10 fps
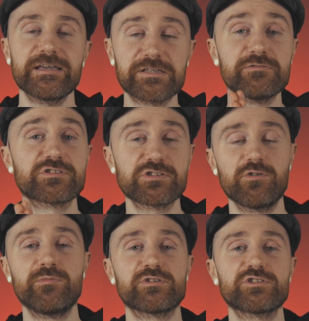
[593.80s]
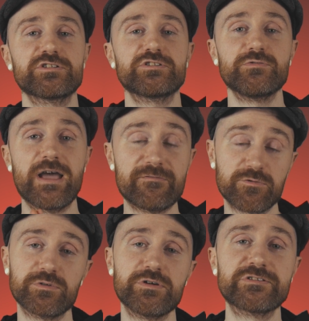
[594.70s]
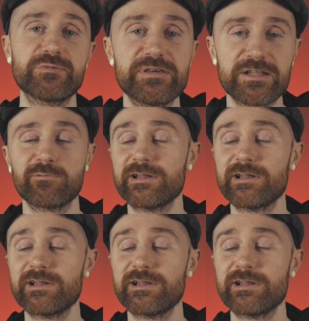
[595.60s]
Thank you so much to everyone who submitted.